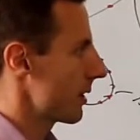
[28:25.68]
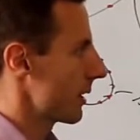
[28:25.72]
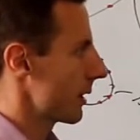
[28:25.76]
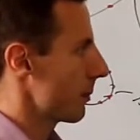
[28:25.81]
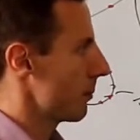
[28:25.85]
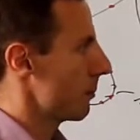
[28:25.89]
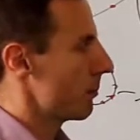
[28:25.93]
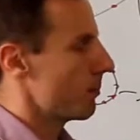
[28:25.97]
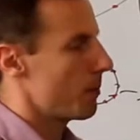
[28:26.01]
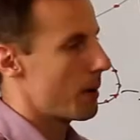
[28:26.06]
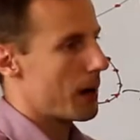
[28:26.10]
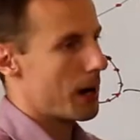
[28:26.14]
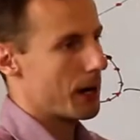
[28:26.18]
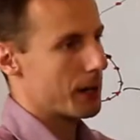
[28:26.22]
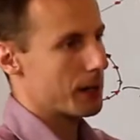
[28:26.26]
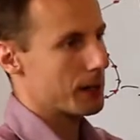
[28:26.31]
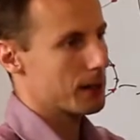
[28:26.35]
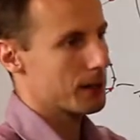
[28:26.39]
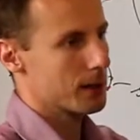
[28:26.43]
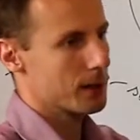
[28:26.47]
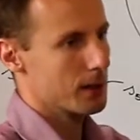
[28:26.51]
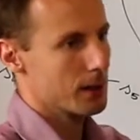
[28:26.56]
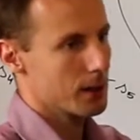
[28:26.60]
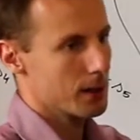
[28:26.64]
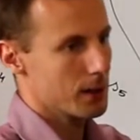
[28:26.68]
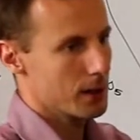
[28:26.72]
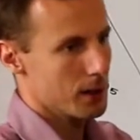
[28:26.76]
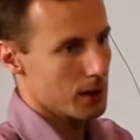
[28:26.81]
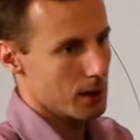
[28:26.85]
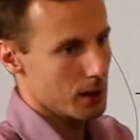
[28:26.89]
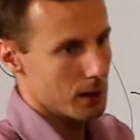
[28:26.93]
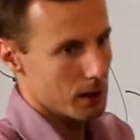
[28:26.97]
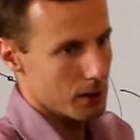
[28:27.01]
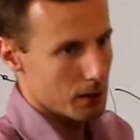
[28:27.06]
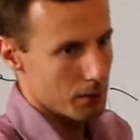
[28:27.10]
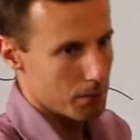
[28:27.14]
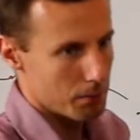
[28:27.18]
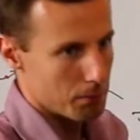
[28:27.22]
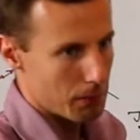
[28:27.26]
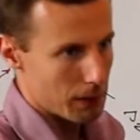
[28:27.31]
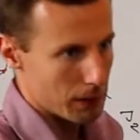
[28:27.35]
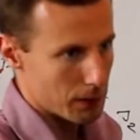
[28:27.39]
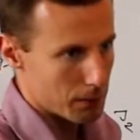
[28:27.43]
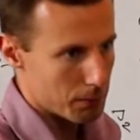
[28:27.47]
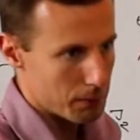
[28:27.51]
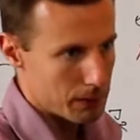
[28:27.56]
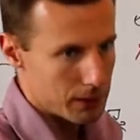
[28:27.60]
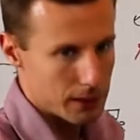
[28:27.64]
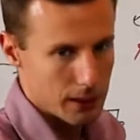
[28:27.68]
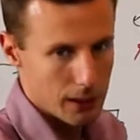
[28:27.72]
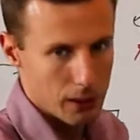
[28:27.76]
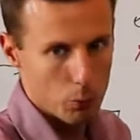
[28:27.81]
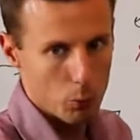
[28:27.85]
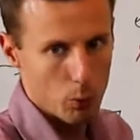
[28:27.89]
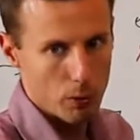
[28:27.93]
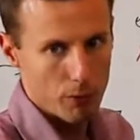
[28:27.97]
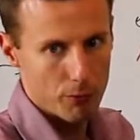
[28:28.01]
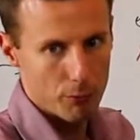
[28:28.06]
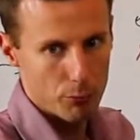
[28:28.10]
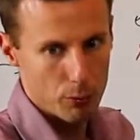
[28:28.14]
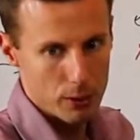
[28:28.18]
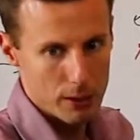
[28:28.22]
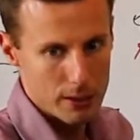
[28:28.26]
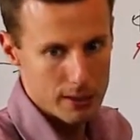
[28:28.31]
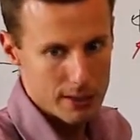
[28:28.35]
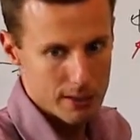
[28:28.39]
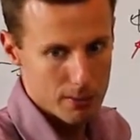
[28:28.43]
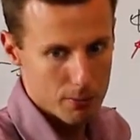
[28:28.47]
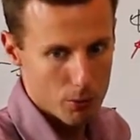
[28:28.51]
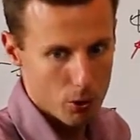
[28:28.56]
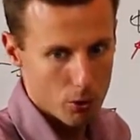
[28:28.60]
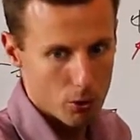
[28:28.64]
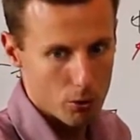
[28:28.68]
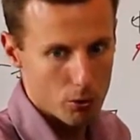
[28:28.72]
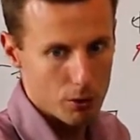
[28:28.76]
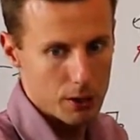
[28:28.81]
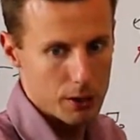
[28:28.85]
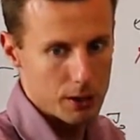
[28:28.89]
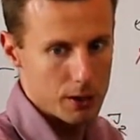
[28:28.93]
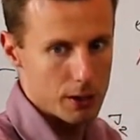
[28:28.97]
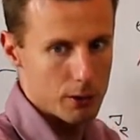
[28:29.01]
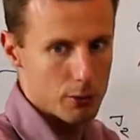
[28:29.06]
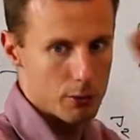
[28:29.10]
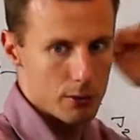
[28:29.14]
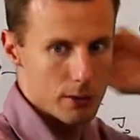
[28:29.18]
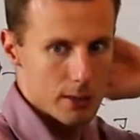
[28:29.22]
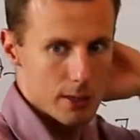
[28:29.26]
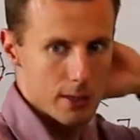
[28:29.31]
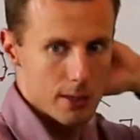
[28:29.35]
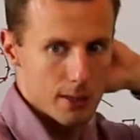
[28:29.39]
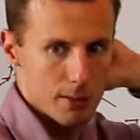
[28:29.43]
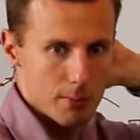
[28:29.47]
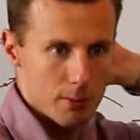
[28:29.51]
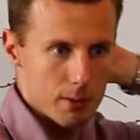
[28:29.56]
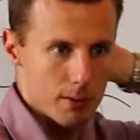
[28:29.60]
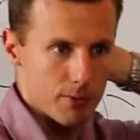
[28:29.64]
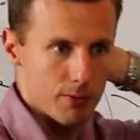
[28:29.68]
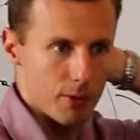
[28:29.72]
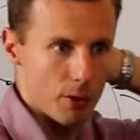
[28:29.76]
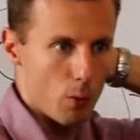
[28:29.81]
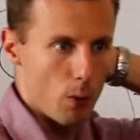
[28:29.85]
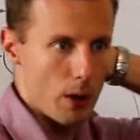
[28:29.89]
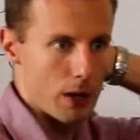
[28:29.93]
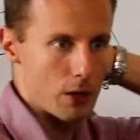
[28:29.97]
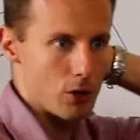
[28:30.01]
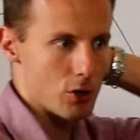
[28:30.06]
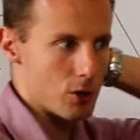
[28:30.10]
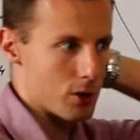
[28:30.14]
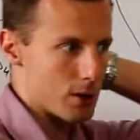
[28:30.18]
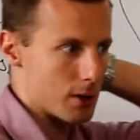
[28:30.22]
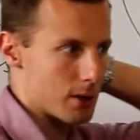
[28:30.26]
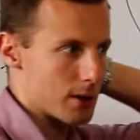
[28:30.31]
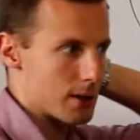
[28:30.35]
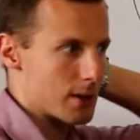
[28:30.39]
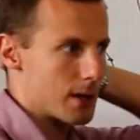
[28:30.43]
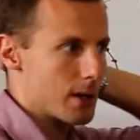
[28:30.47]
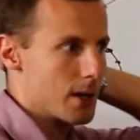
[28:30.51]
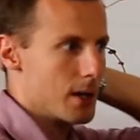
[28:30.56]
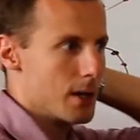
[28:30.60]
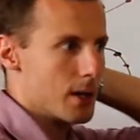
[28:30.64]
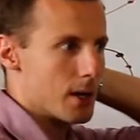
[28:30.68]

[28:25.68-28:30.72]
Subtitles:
that might be dealing with really small linear systems of equations